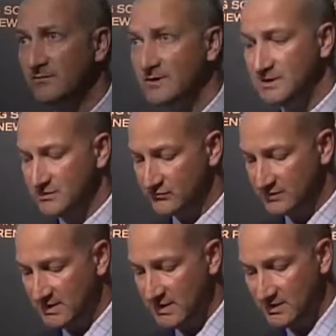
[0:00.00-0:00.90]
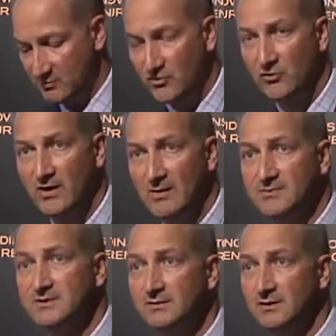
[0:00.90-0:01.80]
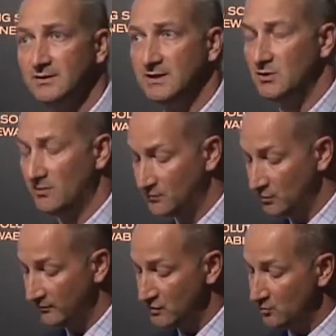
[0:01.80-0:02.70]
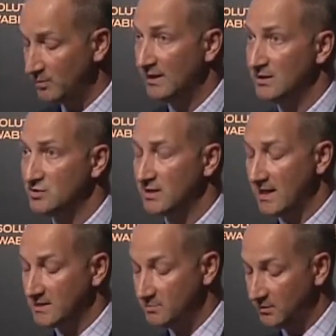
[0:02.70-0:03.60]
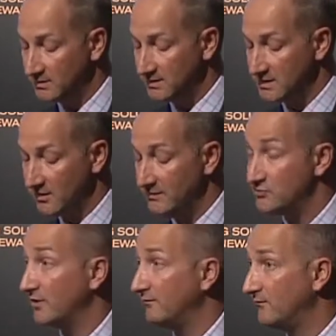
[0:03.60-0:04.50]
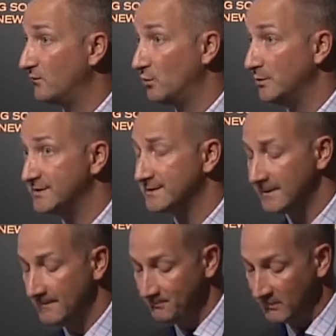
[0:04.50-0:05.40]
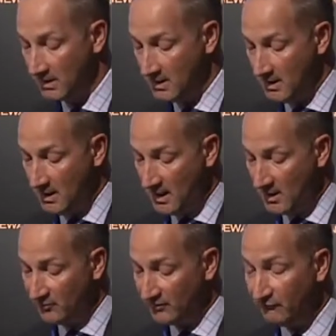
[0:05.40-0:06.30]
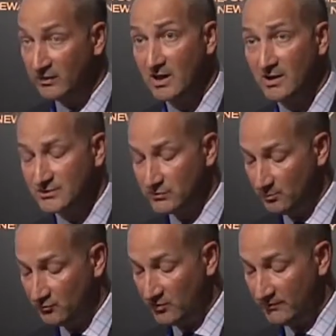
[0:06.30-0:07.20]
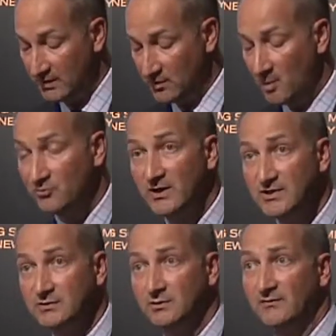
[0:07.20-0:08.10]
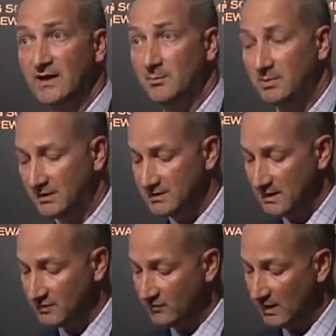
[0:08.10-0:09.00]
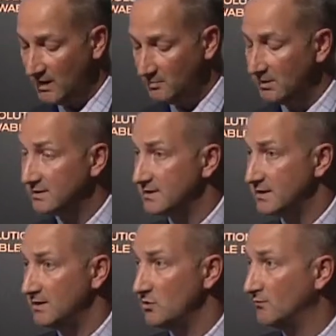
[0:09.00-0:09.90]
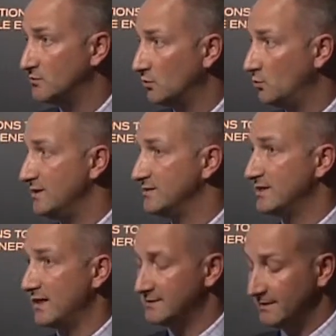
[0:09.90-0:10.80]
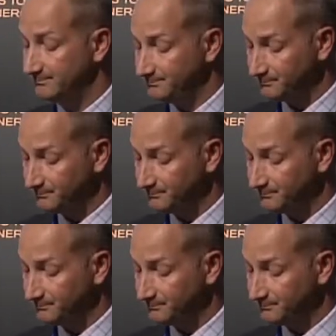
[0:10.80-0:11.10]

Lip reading: of the strategic programs that the Offshore Renewable Energy Catapult is currently driving forwards with regards to improving operational availability and reliability in the offshore wind sector.